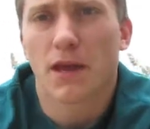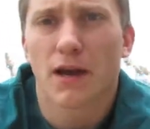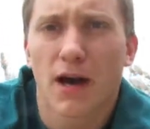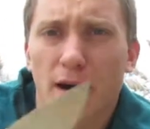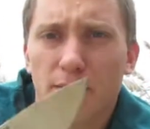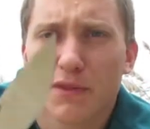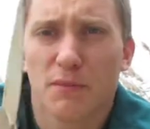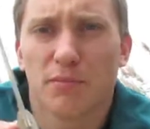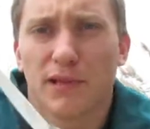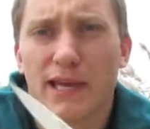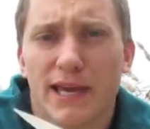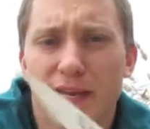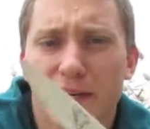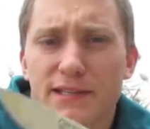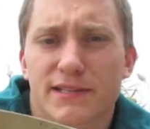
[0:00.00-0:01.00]
The
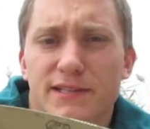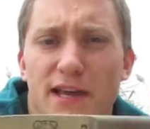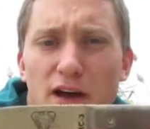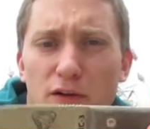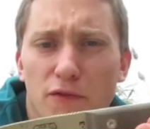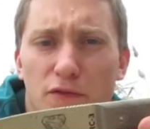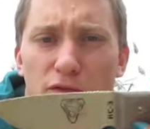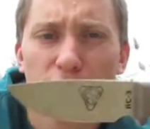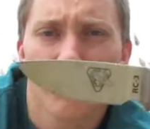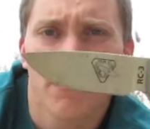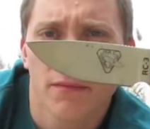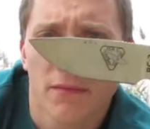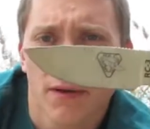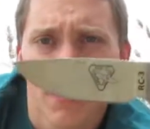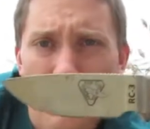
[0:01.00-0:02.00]
blade itself
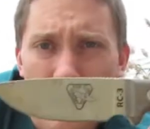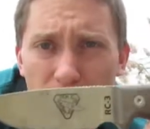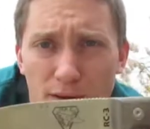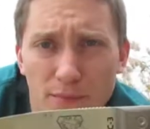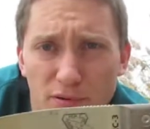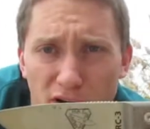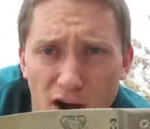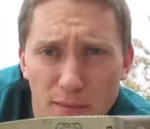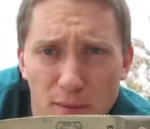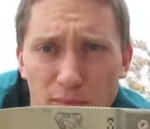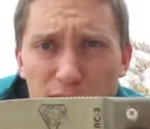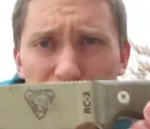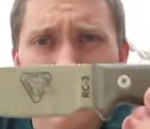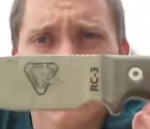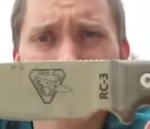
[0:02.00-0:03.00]

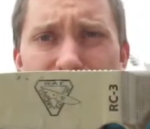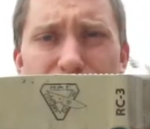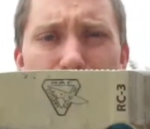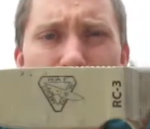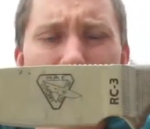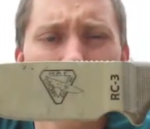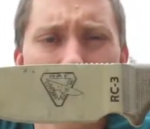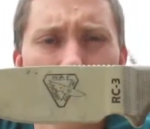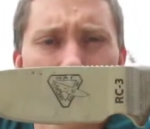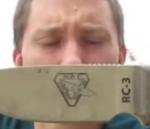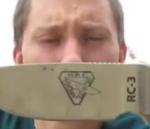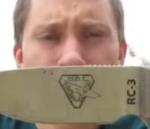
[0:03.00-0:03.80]
probably is about